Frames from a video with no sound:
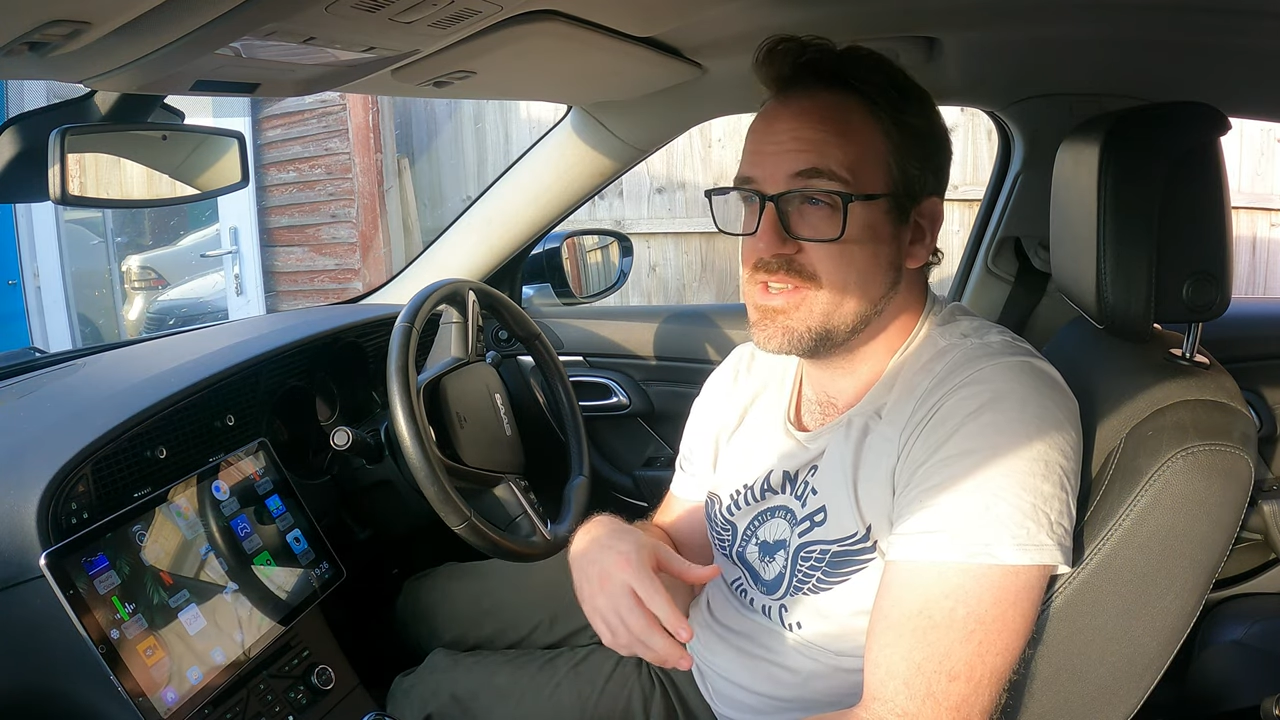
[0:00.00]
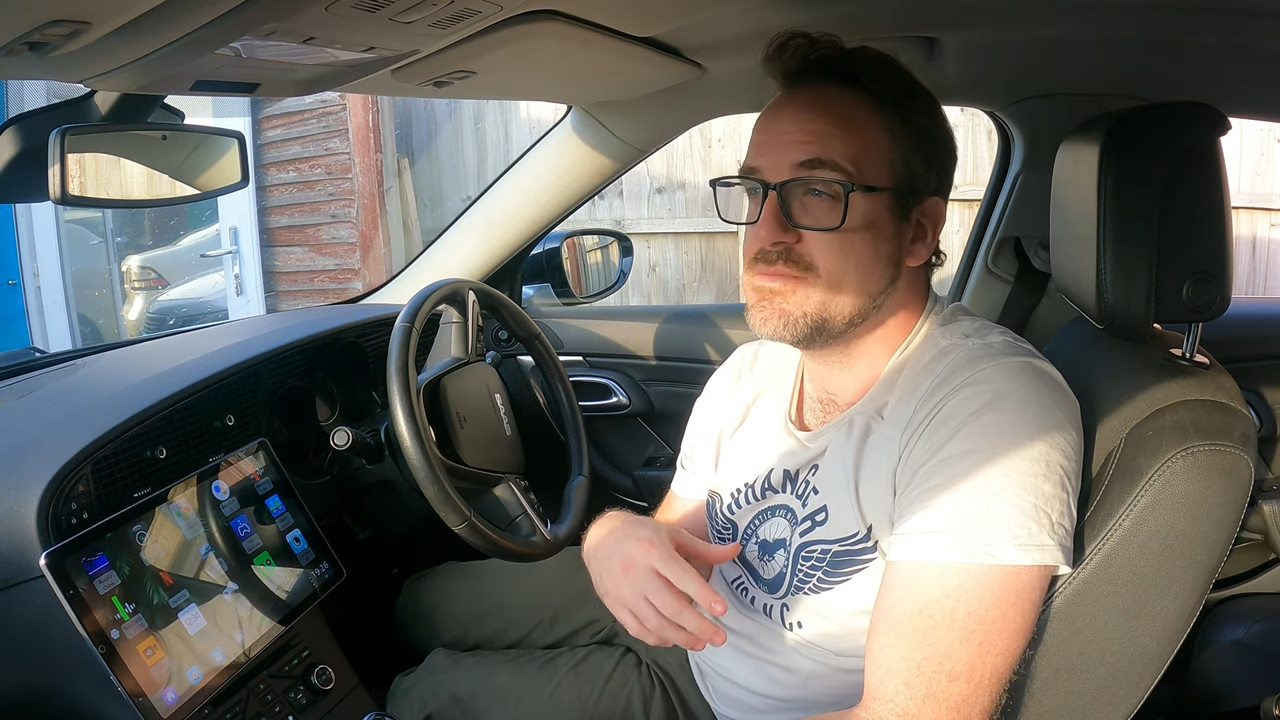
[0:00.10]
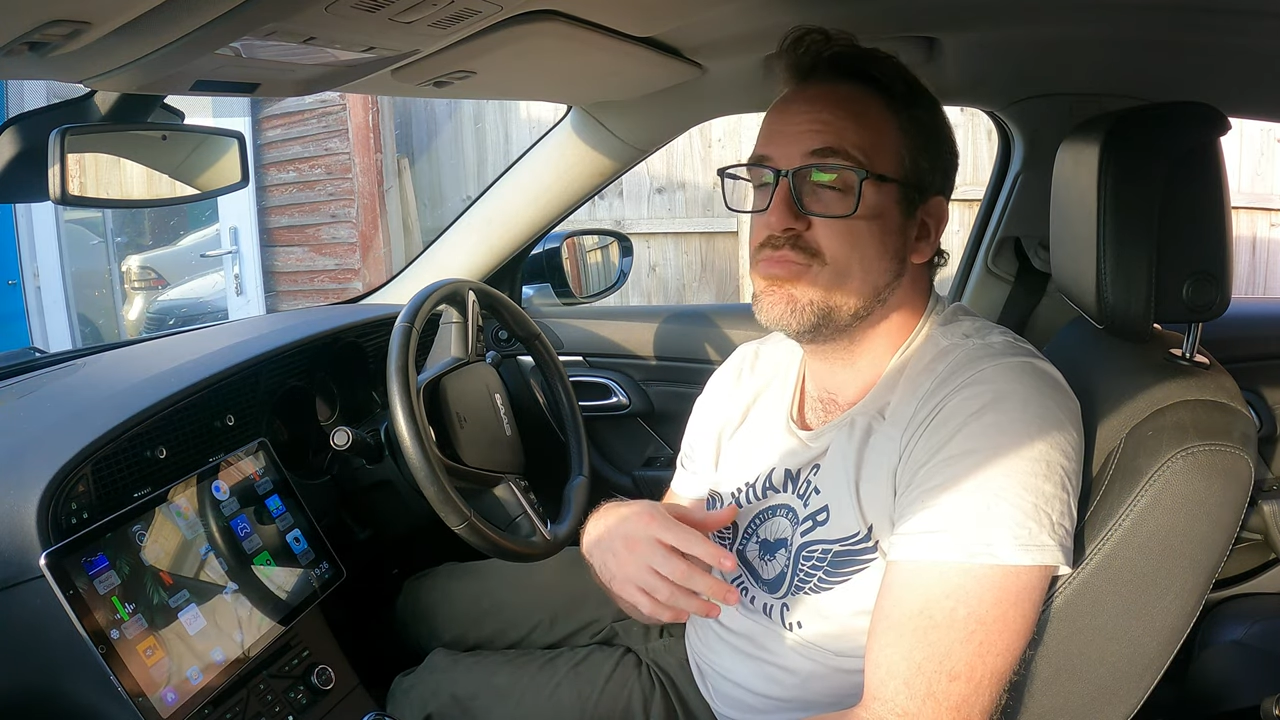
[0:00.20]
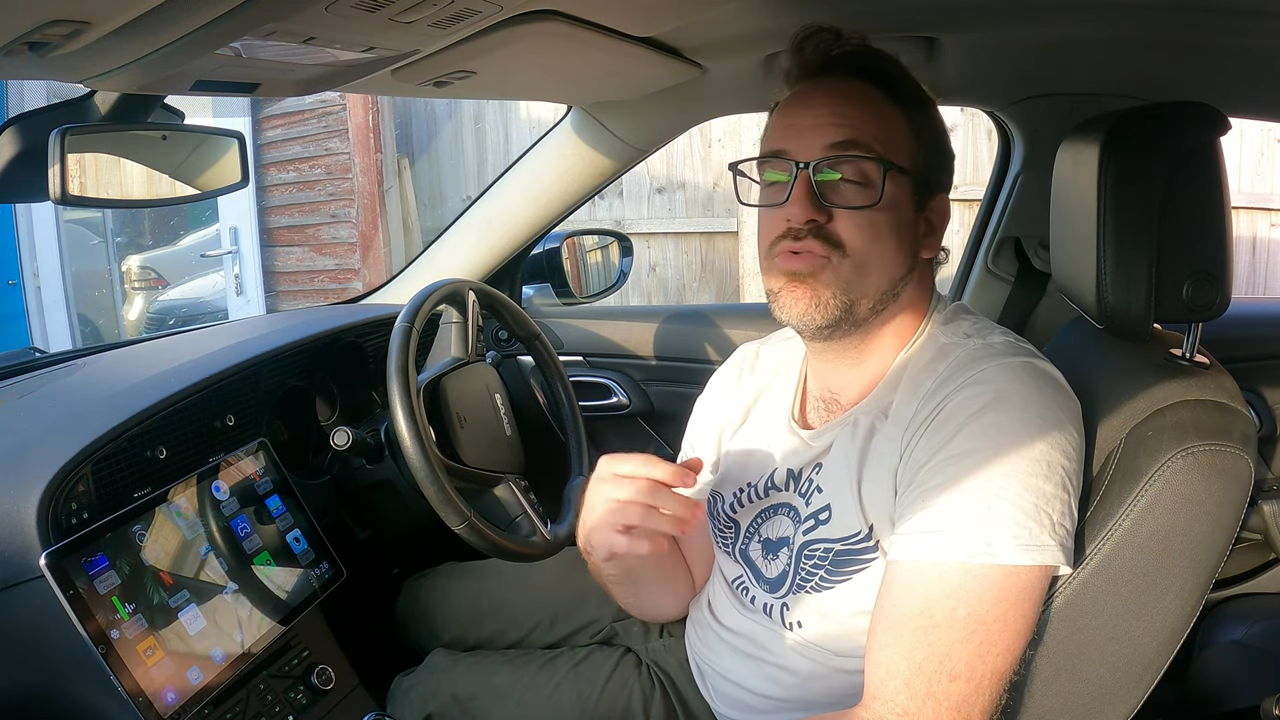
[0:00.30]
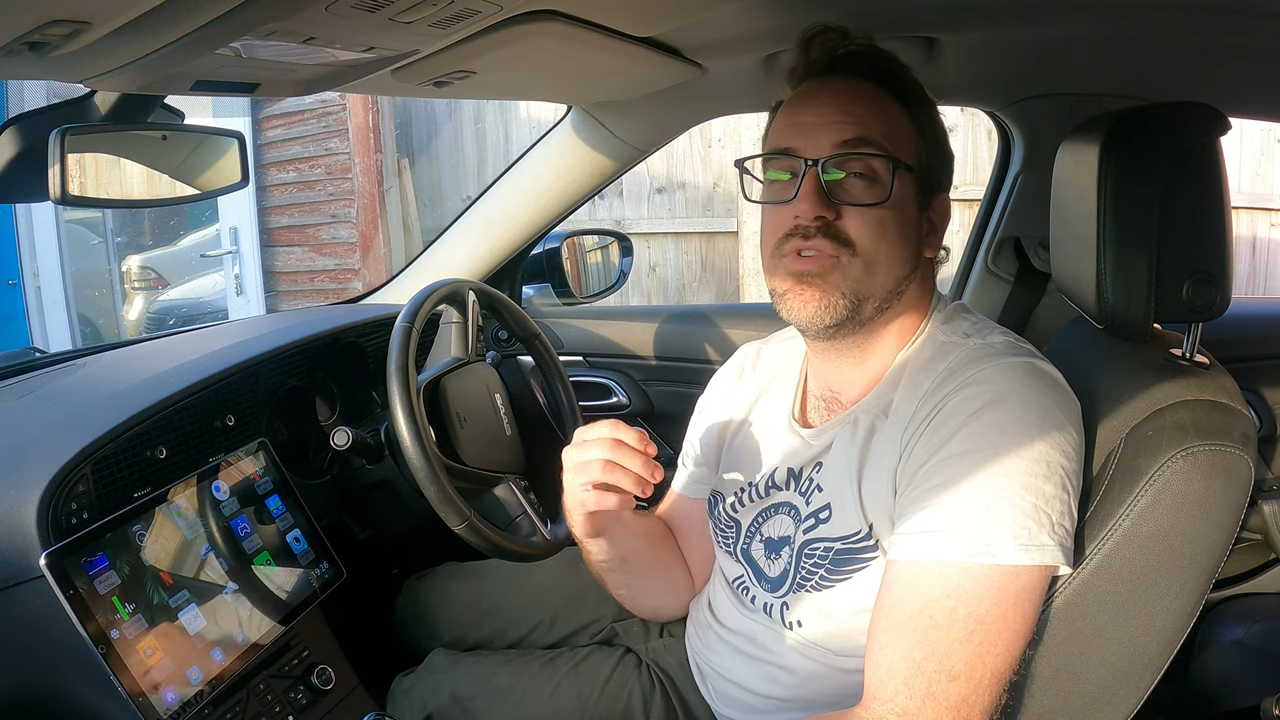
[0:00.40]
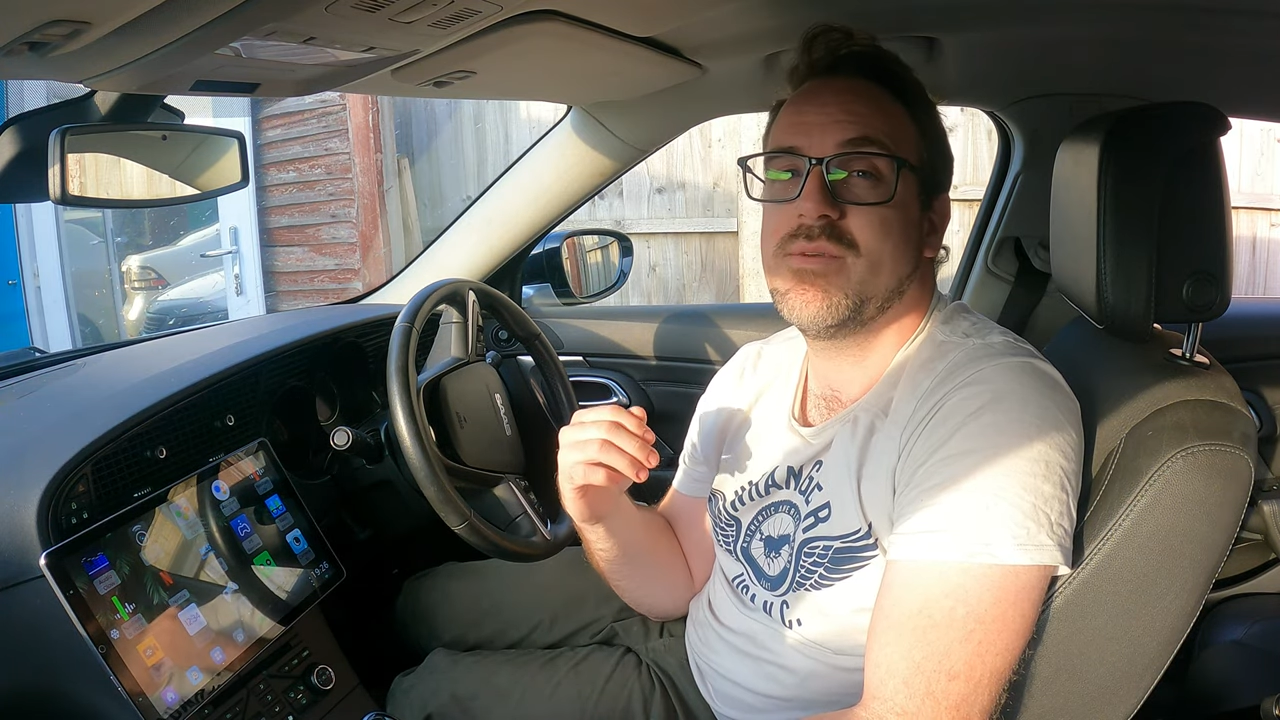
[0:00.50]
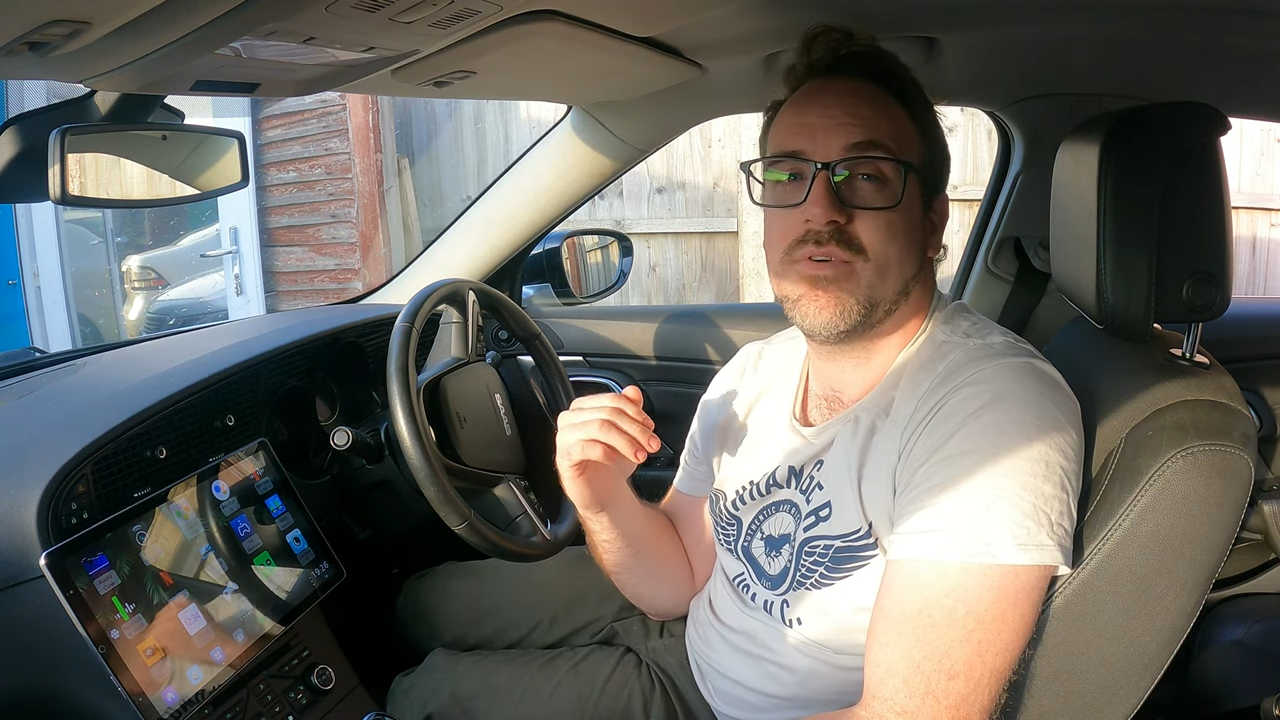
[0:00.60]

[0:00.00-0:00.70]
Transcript: and there's pretty